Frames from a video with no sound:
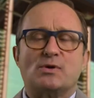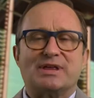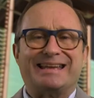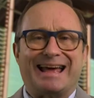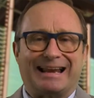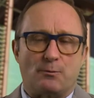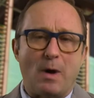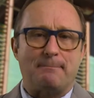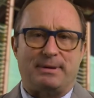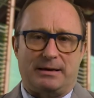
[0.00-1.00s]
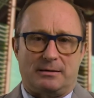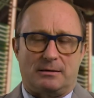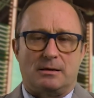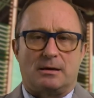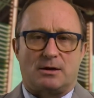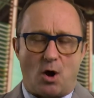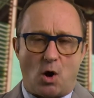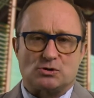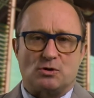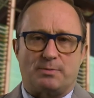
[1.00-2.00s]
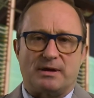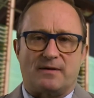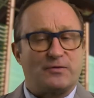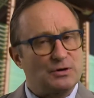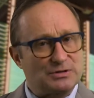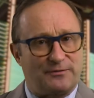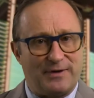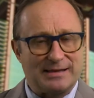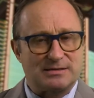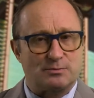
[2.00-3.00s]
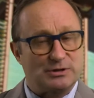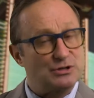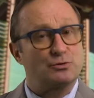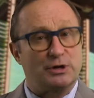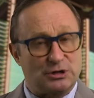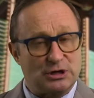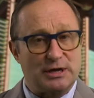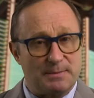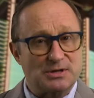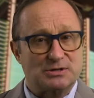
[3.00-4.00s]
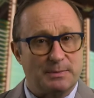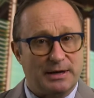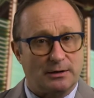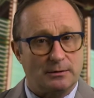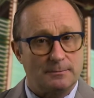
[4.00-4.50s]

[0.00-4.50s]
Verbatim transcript: with a deadly weapon could also be a first offense, which is traditionally a misdemeanor,